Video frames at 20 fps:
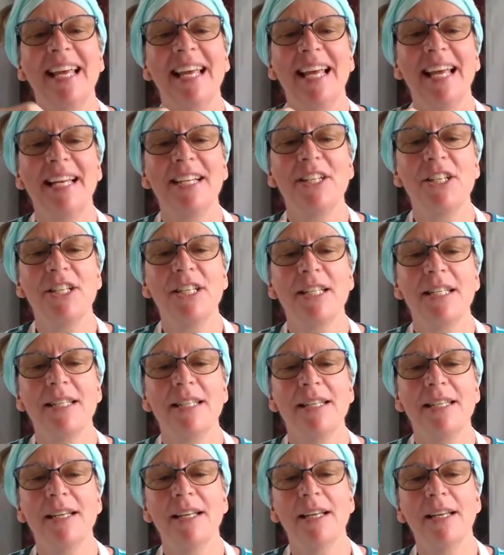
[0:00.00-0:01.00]
And just
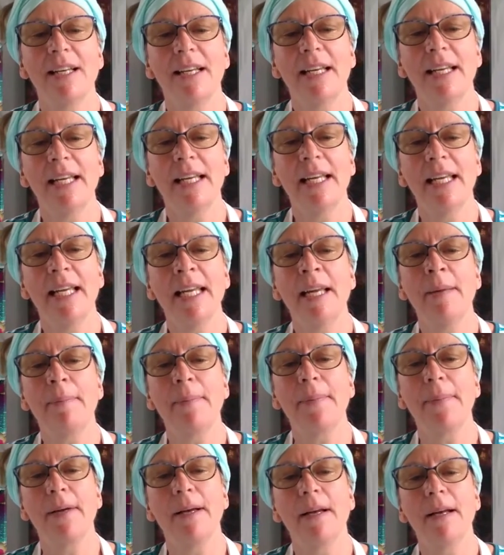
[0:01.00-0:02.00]
keep
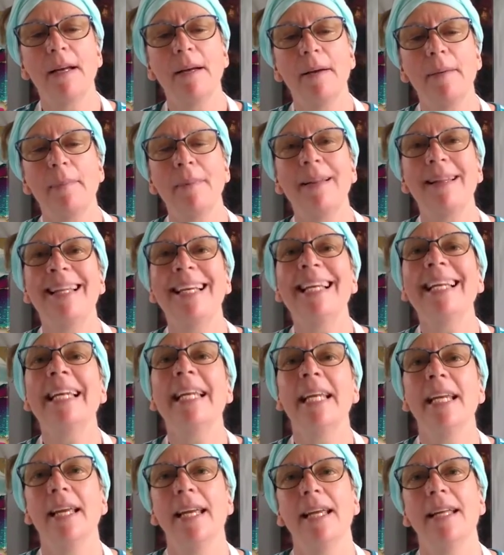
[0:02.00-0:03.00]

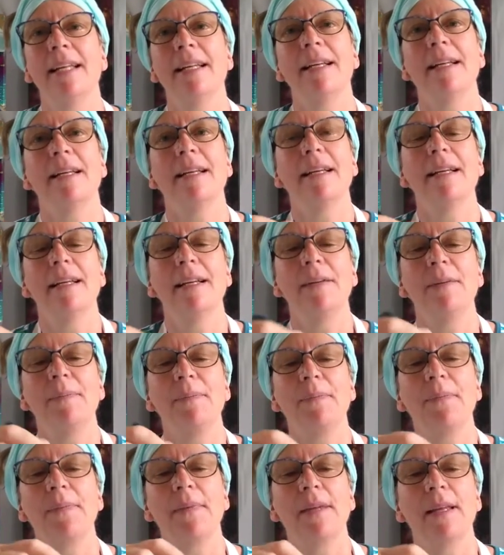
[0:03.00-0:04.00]
blending it.
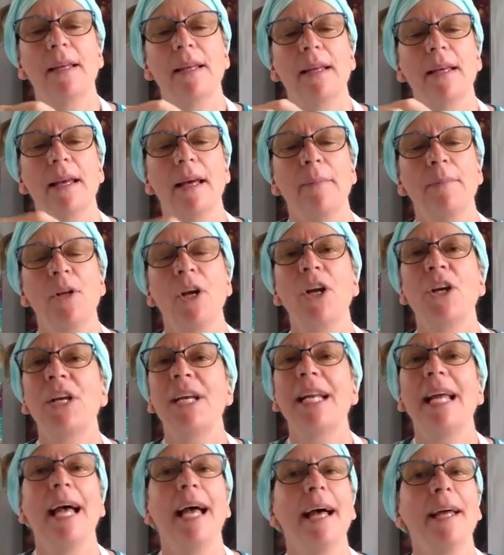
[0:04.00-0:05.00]
I'm not
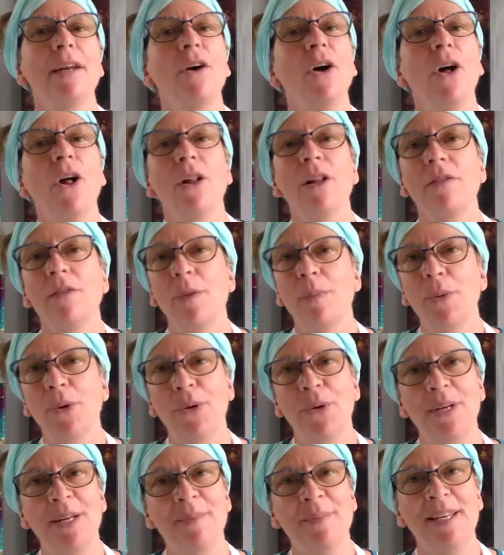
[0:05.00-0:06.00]
going to add all of the
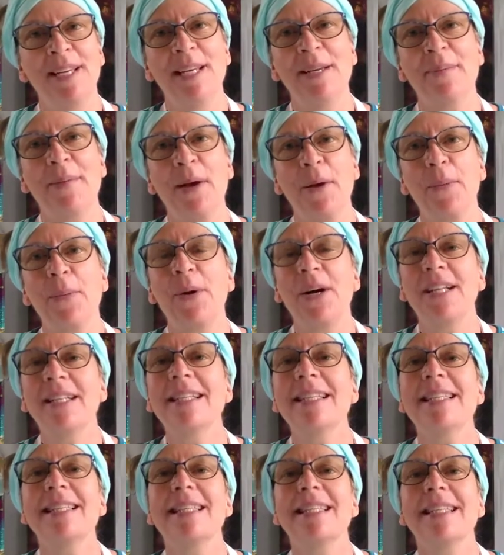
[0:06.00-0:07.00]
pouring medium at
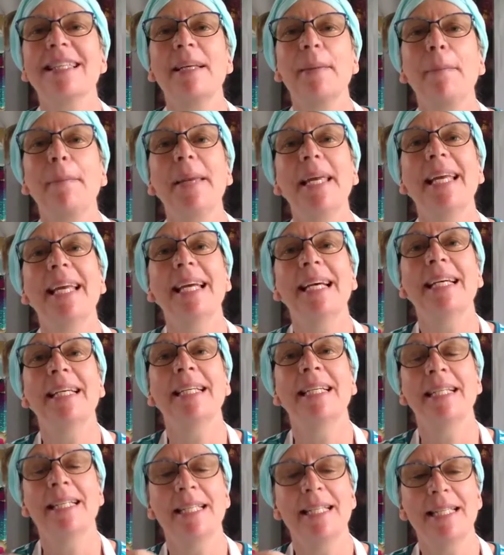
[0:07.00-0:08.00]
once
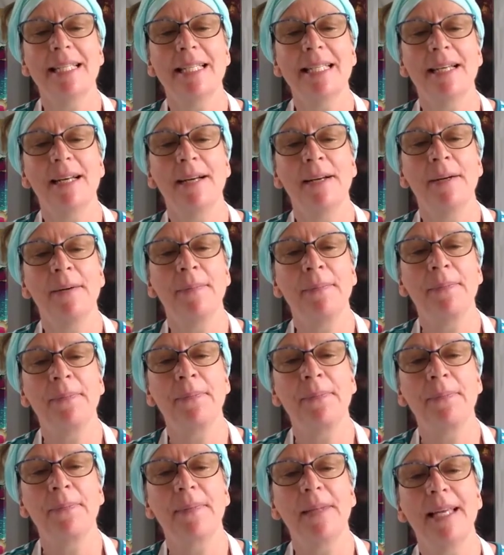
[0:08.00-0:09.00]
because
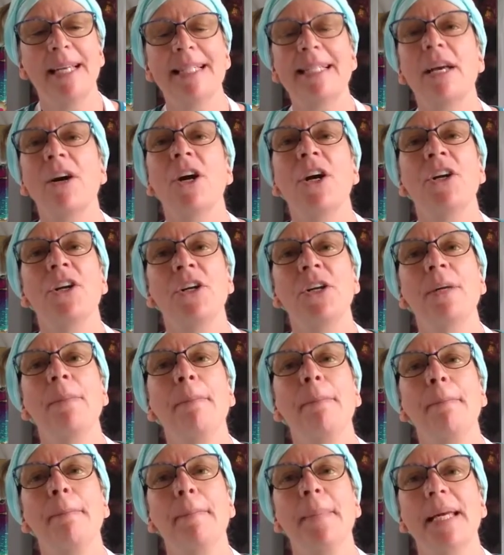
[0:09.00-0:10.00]
it's harder to
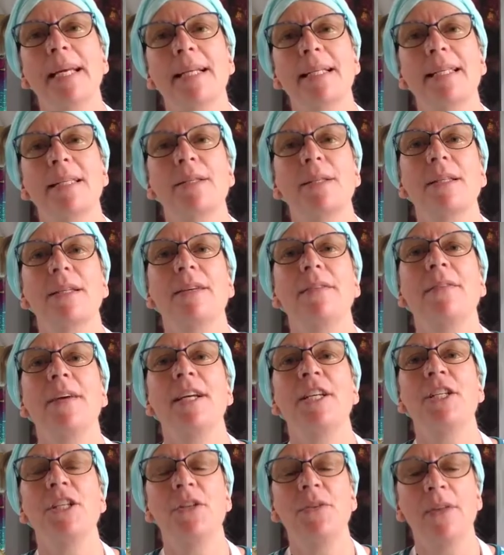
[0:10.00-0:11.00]
mix if
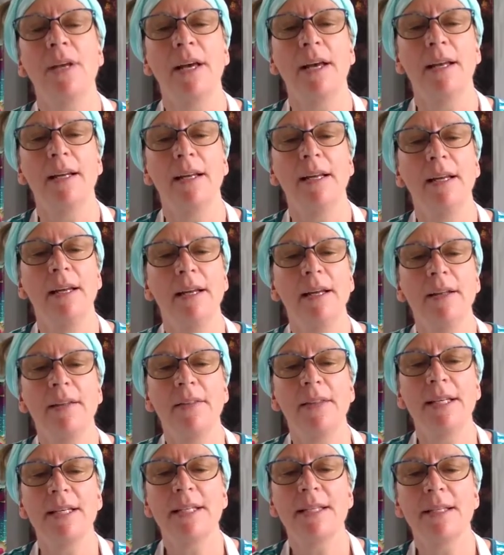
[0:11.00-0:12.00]
I do that.
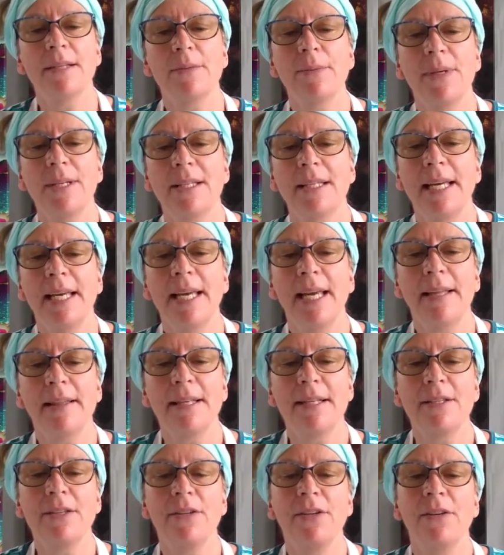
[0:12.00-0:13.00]
Once I get
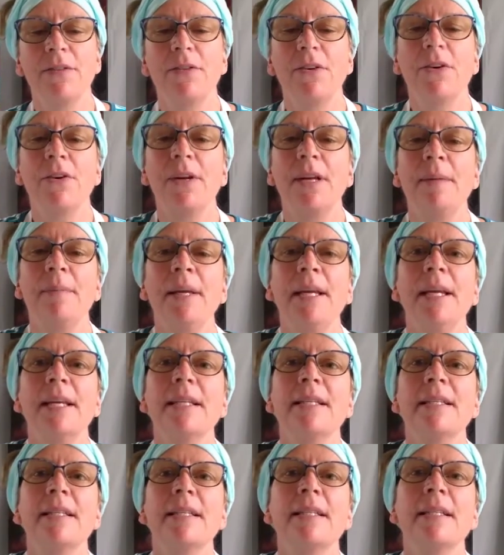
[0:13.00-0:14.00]
this sort of creamy
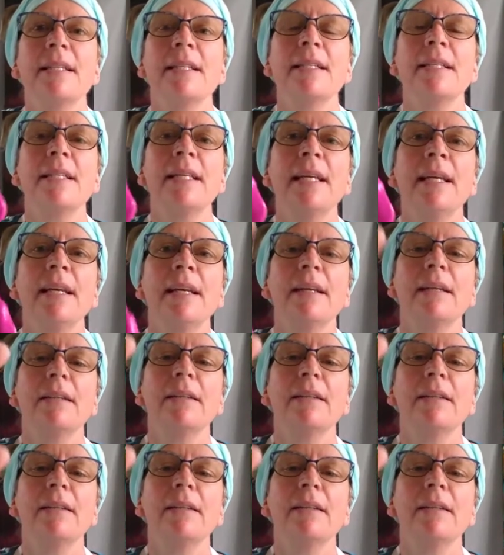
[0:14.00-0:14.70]
consistency,